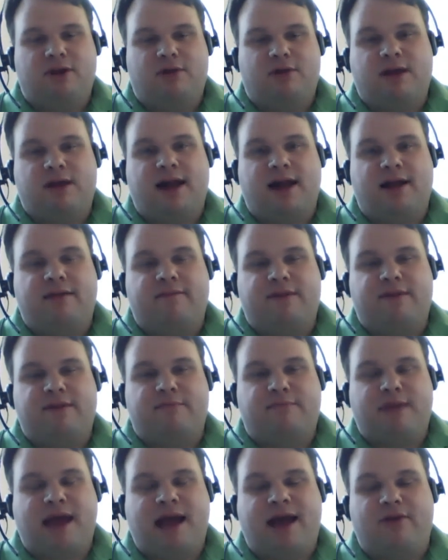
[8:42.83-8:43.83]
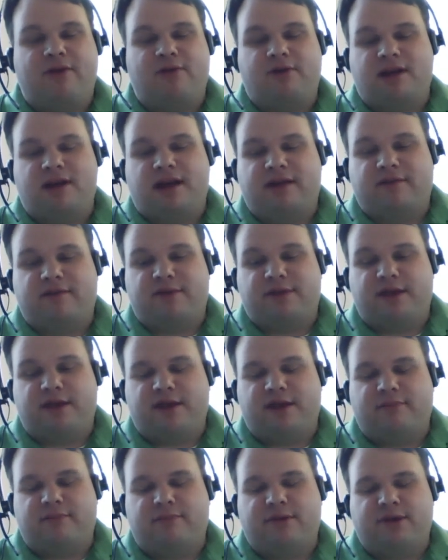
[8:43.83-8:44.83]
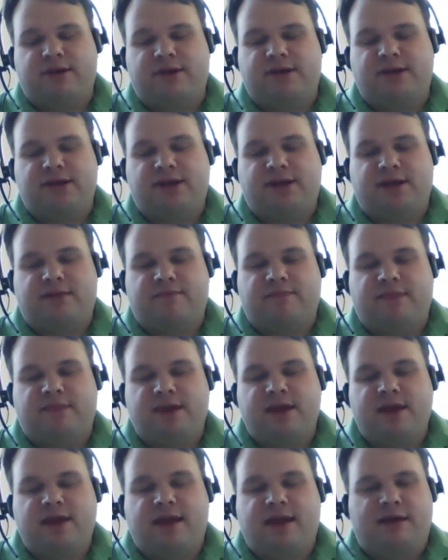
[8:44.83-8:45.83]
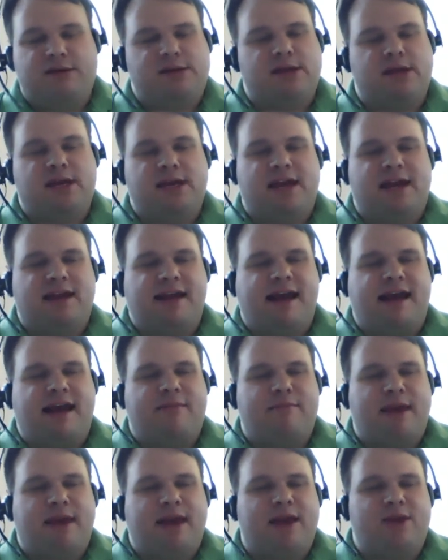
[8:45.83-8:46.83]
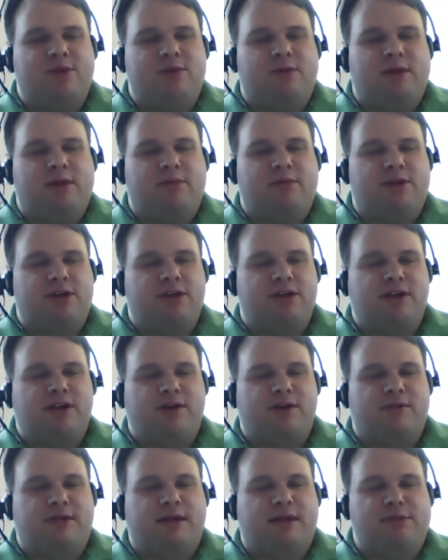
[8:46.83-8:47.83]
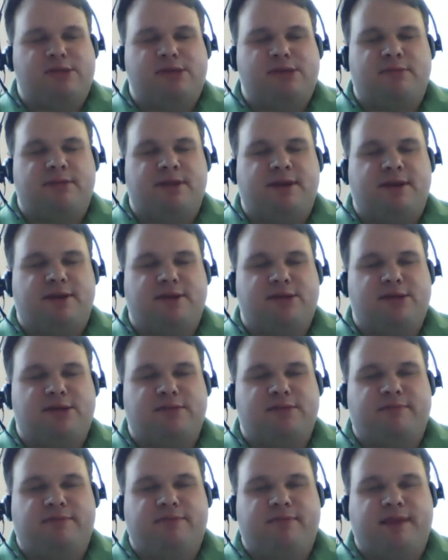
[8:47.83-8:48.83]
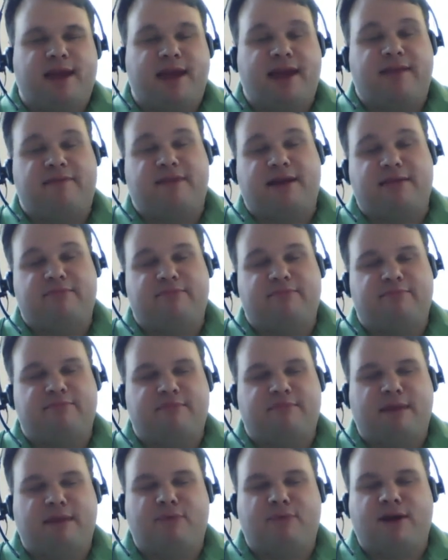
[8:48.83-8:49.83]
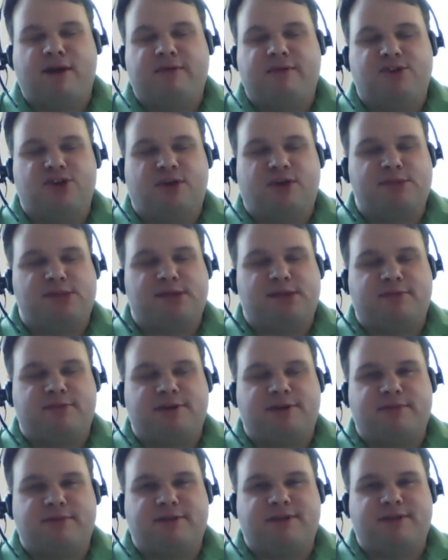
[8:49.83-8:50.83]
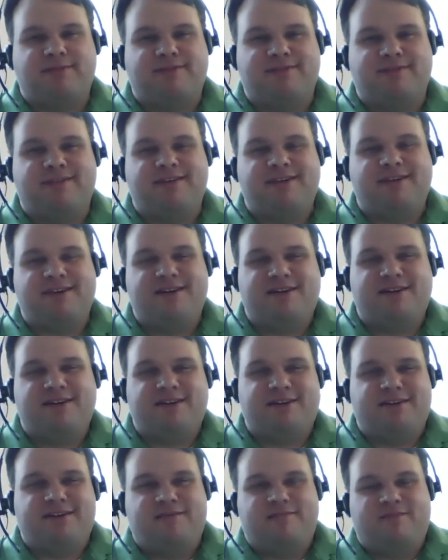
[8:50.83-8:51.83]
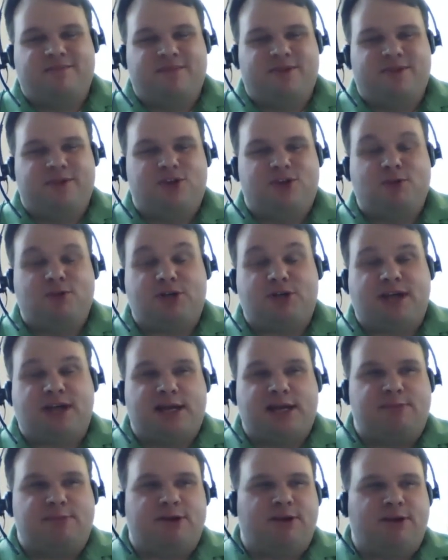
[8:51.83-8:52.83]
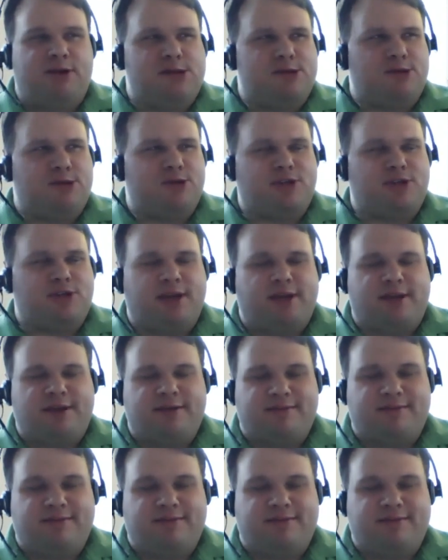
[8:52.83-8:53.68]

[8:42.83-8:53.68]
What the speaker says: kind of the pattern and everything. But I was thinking you had to add them manually, but you don't. That was something else. I have that. My brain jumps sometimes. Too much time spent on search lately.